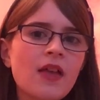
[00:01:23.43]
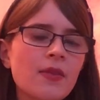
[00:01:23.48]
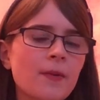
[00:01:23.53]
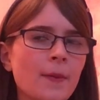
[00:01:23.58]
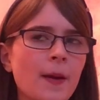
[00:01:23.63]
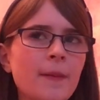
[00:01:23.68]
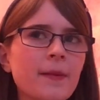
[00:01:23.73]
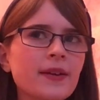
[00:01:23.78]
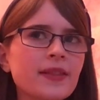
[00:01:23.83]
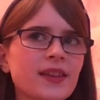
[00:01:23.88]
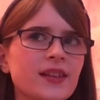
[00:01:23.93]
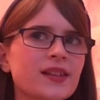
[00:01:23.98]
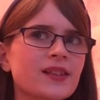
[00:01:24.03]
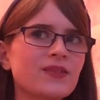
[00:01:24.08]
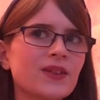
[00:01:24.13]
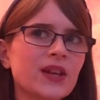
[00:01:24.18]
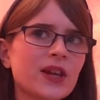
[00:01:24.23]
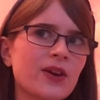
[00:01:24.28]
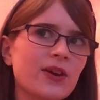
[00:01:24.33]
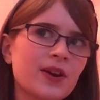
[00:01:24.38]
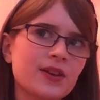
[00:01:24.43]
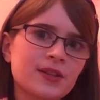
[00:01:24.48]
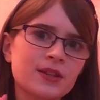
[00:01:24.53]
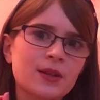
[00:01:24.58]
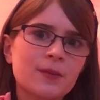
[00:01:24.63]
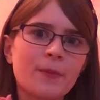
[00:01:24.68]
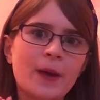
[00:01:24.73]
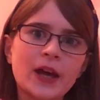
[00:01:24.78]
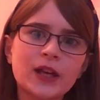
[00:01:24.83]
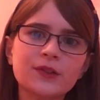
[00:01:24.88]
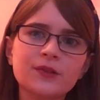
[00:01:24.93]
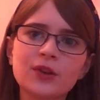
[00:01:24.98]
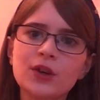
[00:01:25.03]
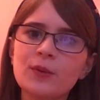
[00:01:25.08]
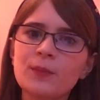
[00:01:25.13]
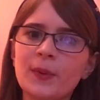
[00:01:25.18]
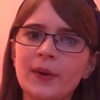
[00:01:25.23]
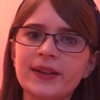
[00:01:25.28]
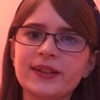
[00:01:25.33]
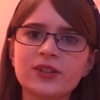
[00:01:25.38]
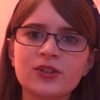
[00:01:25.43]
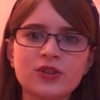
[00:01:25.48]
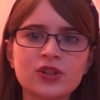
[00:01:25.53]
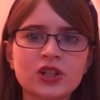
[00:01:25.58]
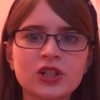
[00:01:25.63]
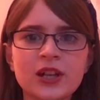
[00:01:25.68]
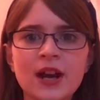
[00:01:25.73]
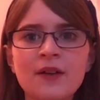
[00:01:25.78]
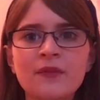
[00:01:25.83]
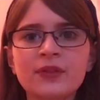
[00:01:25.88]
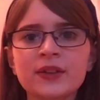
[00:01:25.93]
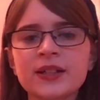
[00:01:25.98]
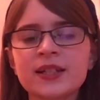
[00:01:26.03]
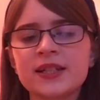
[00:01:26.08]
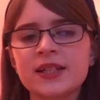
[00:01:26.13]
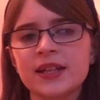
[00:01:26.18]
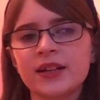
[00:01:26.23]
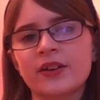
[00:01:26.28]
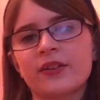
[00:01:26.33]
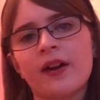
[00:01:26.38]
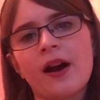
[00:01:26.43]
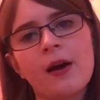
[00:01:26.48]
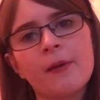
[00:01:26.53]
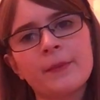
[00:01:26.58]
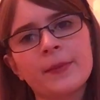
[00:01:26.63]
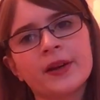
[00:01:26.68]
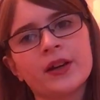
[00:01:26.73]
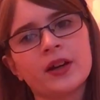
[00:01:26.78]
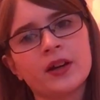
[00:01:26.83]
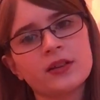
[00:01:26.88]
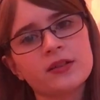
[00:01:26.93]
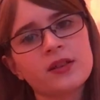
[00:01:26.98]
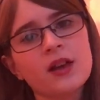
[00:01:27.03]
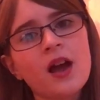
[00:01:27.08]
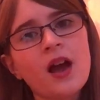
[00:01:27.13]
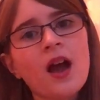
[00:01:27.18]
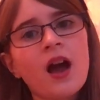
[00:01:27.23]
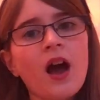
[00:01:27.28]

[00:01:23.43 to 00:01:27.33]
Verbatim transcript: then maybe this video isn't the best for you, but you should definitely stick around because